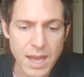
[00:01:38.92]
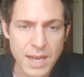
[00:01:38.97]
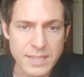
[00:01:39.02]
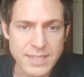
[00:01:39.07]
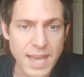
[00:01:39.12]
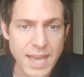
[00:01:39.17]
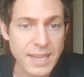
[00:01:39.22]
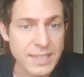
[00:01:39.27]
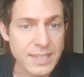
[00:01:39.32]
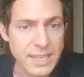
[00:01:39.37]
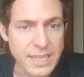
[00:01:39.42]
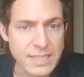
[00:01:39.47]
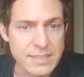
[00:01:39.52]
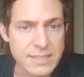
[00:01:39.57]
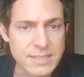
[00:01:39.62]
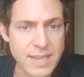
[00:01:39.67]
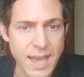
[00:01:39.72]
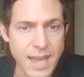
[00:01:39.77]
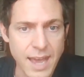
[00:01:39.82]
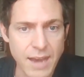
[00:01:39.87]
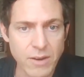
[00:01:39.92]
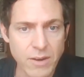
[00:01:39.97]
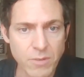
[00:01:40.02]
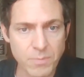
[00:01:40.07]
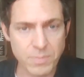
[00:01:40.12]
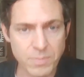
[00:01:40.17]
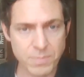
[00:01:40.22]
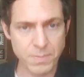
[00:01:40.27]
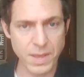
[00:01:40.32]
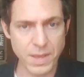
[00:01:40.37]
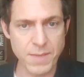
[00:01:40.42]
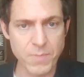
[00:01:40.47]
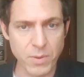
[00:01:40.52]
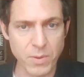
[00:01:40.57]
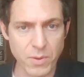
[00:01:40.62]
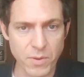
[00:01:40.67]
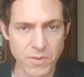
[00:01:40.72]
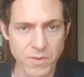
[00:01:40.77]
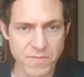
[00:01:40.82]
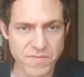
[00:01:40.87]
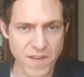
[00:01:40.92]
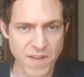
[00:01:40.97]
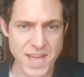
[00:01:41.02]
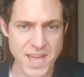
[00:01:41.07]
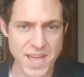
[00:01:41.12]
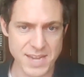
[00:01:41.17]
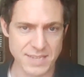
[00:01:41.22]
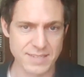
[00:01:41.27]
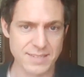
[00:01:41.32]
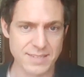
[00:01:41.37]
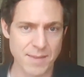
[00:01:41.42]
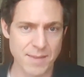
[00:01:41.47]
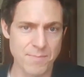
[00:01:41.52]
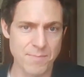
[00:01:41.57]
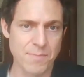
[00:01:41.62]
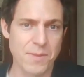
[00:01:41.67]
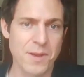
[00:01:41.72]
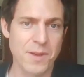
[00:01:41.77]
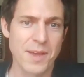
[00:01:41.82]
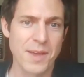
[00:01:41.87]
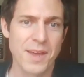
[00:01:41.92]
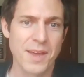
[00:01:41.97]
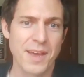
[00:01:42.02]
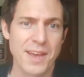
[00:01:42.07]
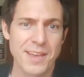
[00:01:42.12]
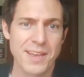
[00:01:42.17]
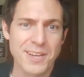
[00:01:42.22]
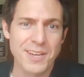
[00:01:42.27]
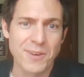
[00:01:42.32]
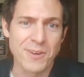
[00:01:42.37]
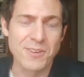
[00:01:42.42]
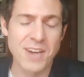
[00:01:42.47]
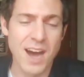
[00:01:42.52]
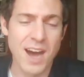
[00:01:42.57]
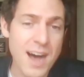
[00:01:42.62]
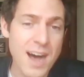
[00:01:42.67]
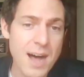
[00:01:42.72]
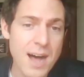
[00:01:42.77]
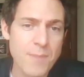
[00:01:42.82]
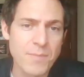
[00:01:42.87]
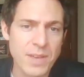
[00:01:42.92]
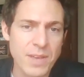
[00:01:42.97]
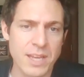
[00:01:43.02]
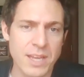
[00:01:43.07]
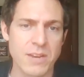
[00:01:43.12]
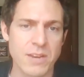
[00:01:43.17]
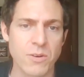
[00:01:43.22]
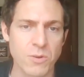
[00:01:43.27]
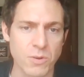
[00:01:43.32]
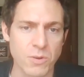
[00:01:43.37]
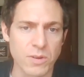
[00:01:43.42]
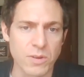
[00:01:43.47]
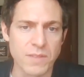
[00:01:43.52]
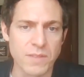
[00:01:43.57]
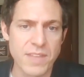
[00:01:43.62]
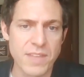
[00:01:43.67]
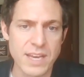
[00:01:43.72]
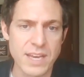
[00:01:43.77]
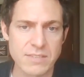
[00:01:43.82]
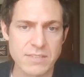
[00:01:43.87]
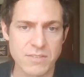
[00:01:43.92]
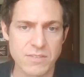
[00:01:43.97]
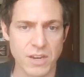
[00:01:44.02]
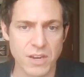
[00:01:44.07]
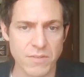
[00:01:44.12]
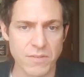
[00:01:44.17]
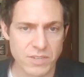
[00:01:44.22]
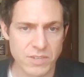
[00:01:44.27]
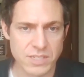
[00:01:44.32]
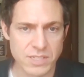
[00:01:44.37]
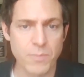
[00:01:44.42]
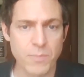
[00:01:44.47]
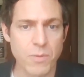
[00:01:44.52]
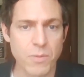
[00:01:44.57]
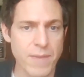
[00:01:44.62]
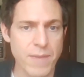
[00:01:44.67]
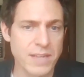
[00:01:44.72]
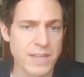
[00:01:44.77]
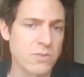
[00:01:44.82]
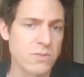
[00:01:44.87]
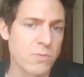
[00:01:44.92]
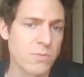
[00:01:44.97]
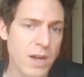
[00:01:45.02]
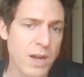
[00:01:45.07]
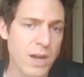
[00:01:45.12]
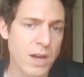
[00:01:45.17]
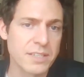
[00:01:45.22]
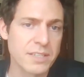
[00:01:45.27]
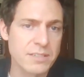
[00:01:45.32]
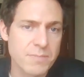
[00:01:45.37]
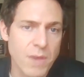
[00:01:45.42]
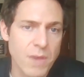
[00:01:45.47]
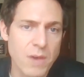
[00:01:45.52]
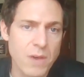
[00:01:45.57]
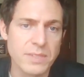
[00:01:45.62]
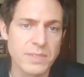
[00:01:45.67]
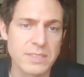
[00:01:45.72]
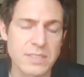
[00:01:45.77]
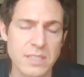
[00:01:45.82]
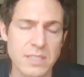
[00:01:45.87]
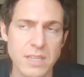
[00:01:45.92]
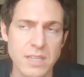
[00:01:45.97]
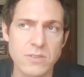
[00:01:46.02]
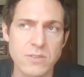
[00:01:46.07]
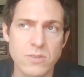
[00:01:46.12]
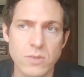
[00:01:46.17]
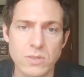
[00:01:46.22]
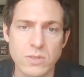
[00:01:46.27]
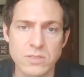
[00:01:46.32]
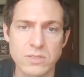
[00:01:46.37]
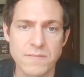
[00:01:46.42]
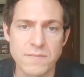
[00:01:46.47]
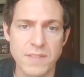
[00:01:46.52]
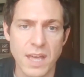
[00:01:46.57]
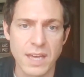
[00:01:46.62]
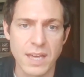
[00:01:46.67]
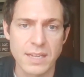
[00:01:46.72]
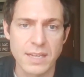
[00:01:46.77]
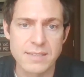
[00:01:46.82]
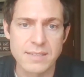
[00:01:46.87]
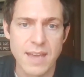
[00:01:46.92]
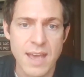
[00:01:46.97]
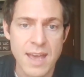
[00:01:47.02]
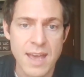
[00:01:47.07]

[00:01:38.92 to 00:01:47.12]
techniques to help people find some, you know, calm in on all of this, you know, for example, mental wellness moments and those sorts of things.